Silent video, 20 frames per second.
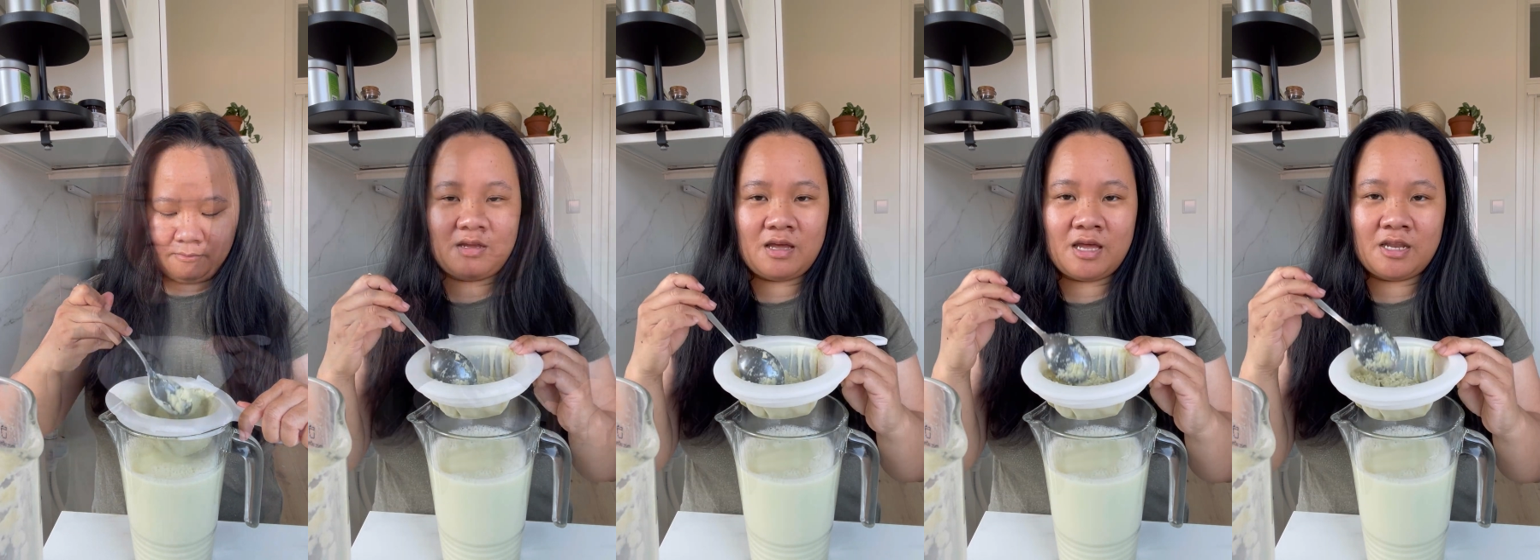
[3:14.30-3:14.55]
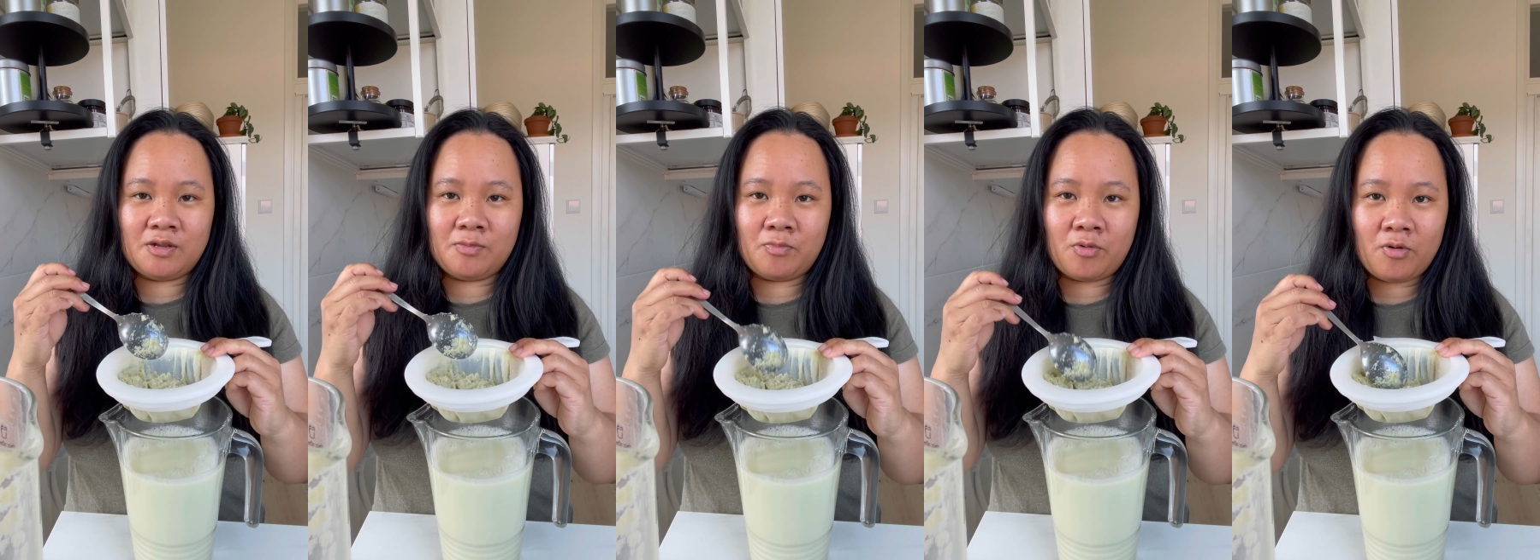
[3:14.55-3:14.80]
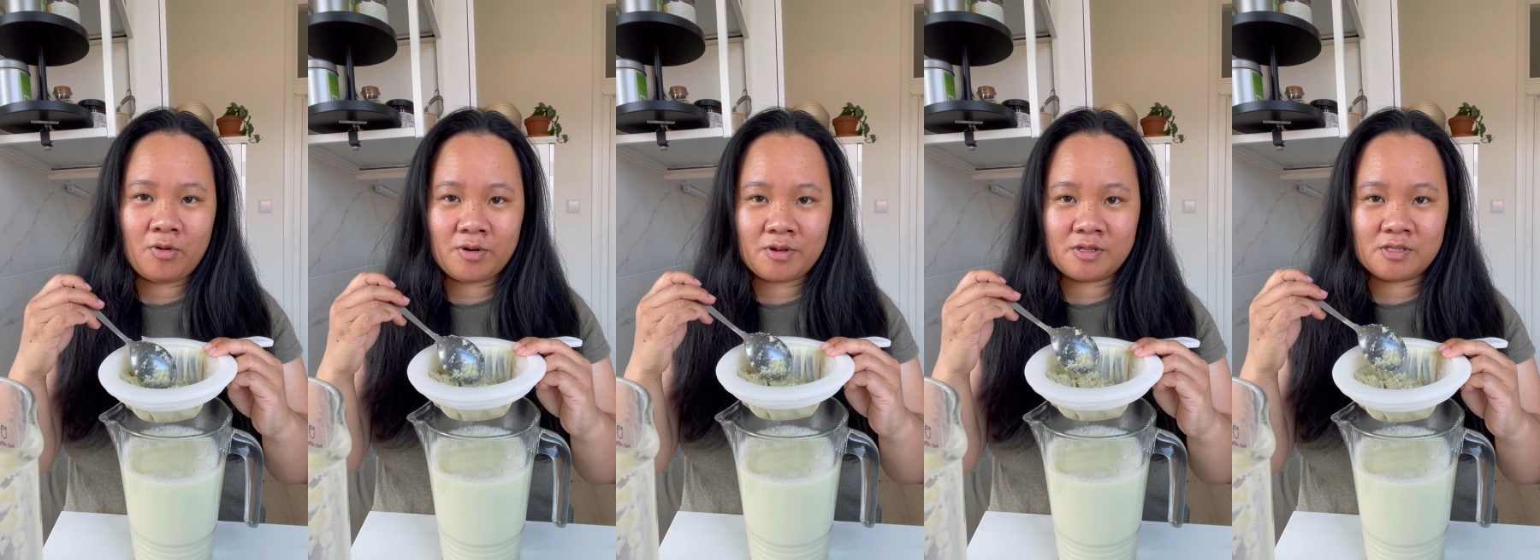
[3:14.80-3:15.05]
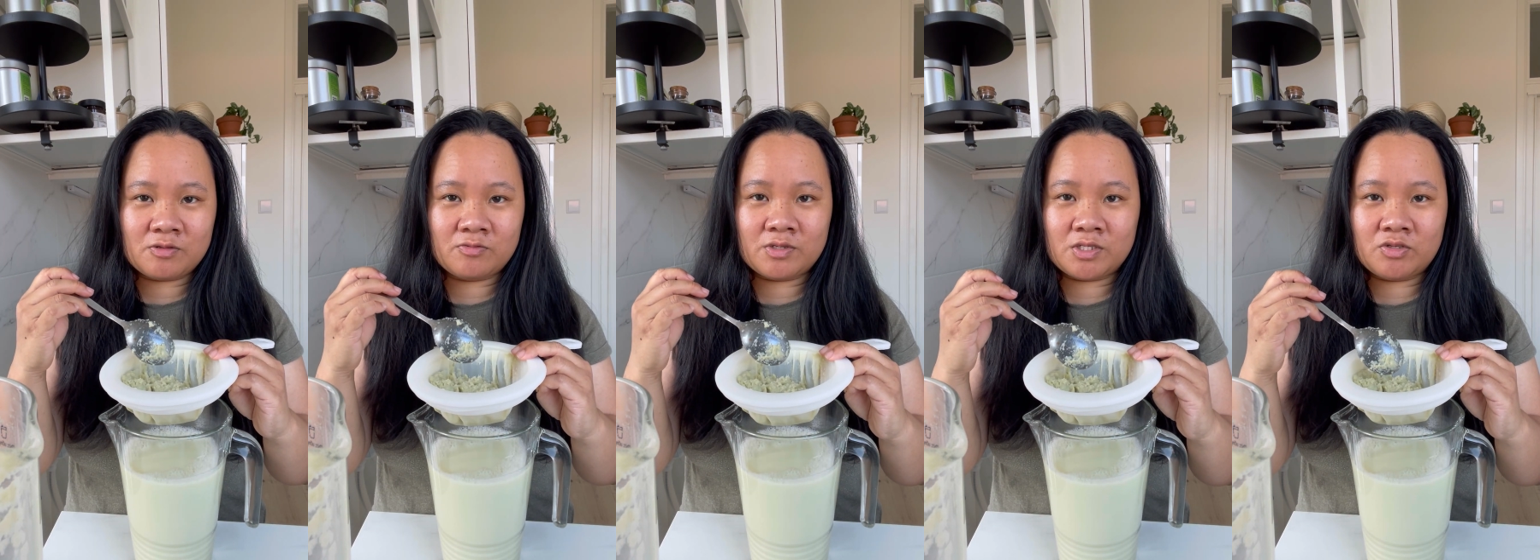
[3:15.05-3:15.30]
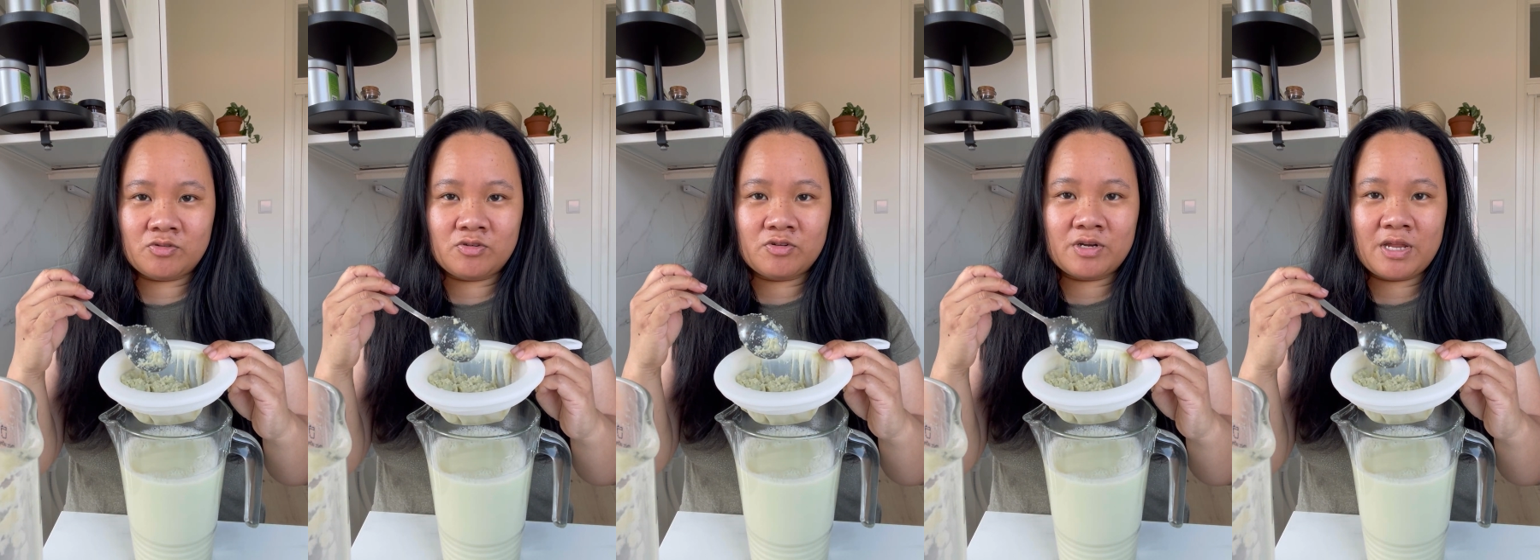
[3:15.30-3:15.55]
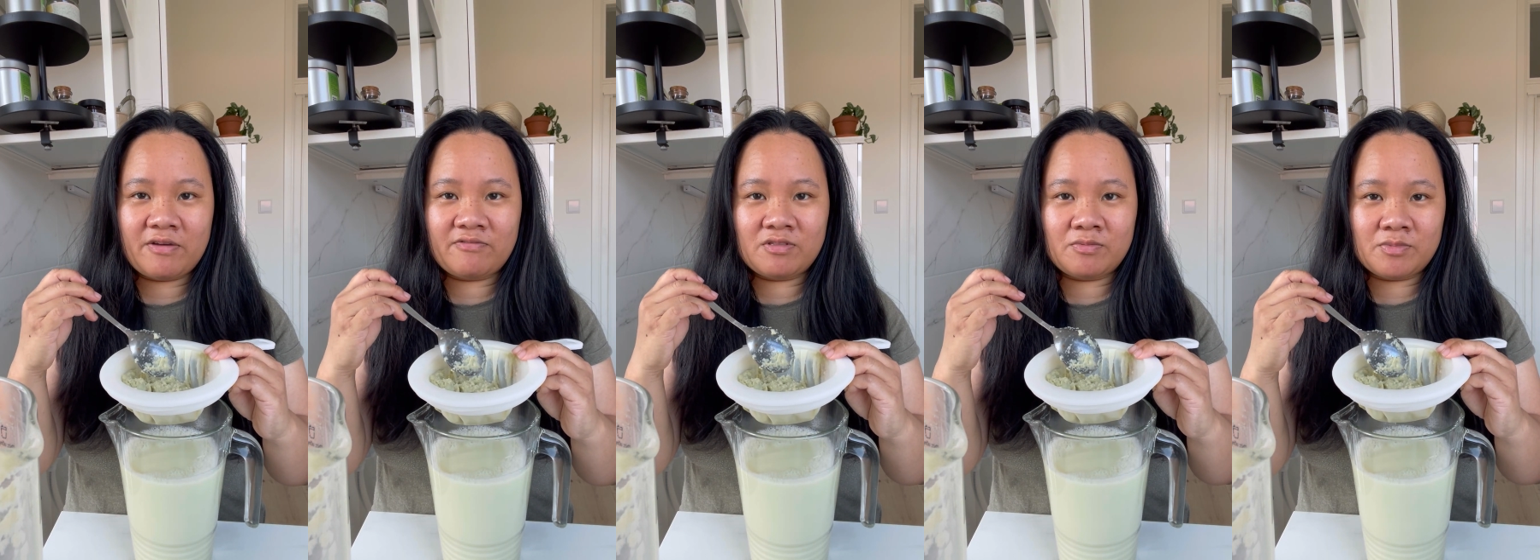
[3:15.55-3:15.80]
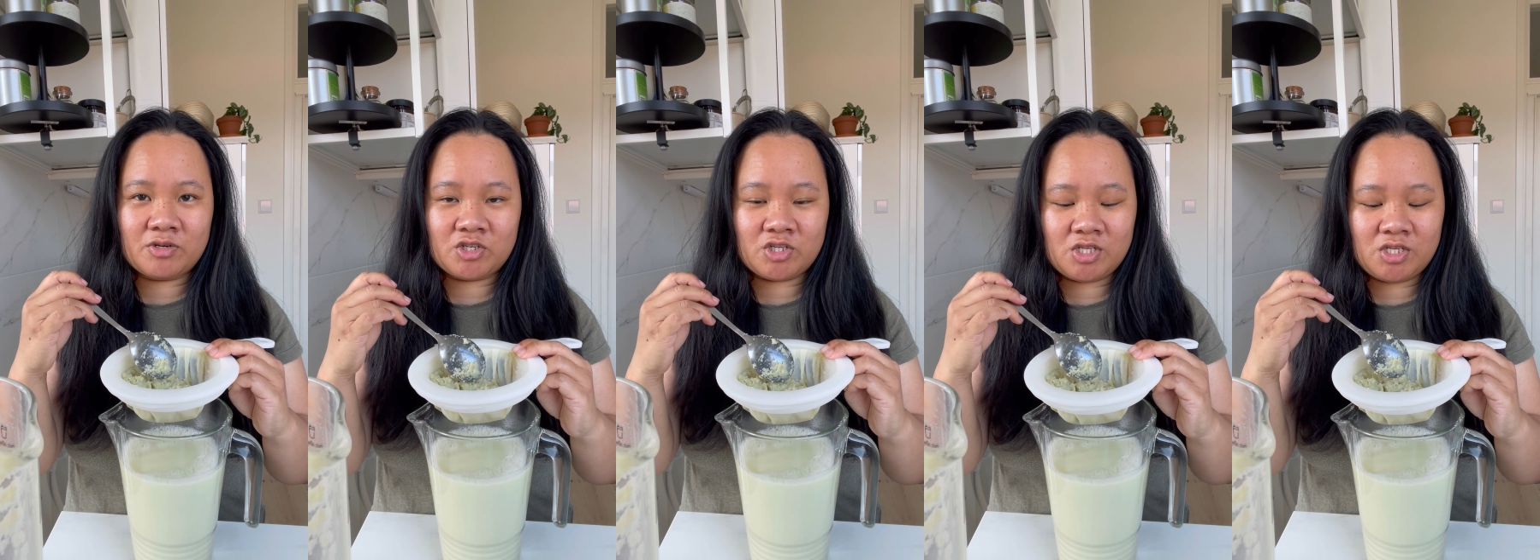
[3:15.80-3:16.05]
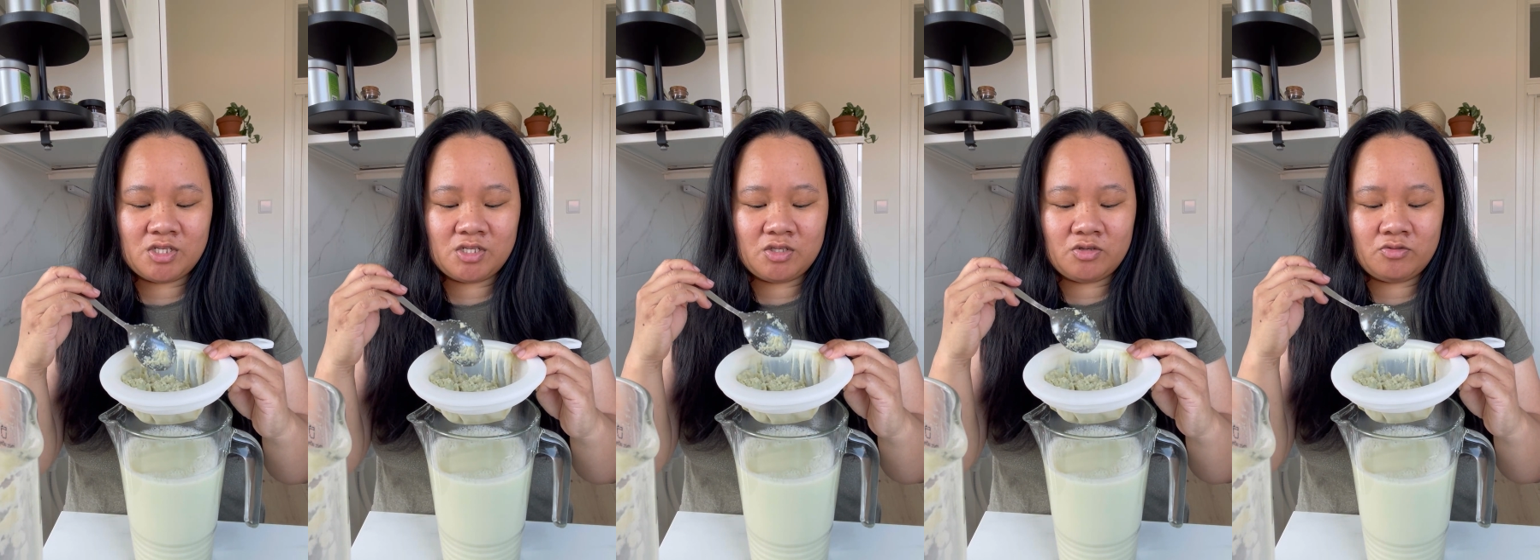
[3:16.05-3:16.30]
And important is when you don't have the
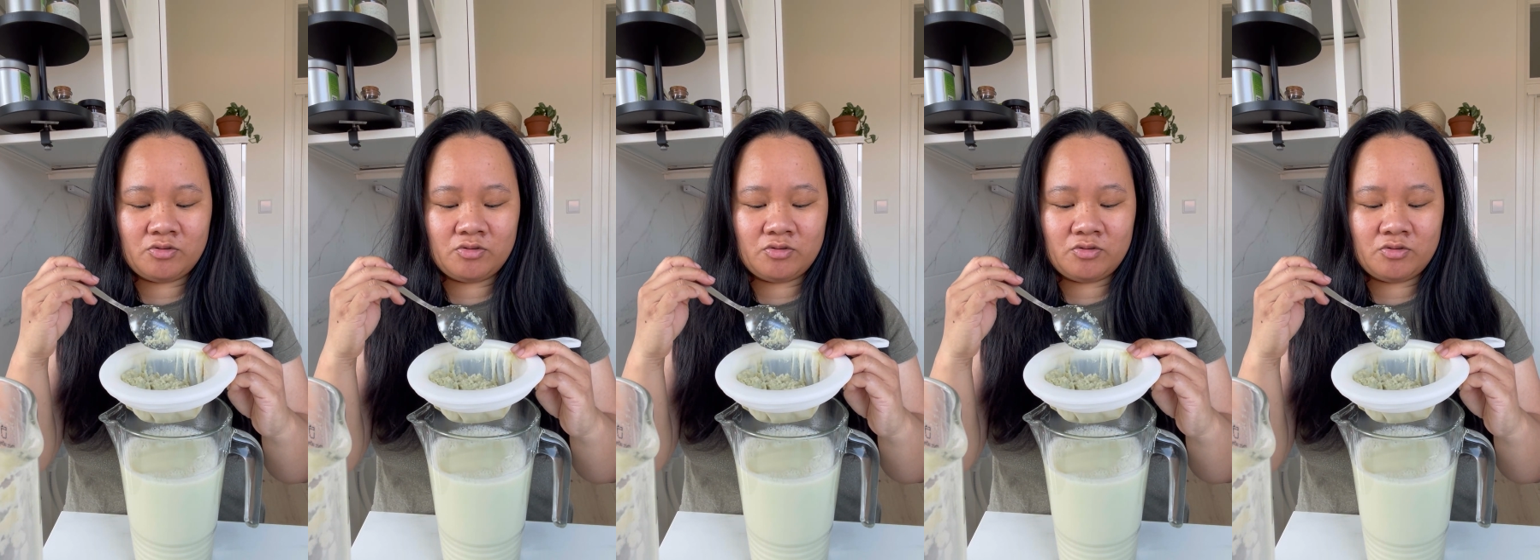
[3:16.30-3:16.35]
machine,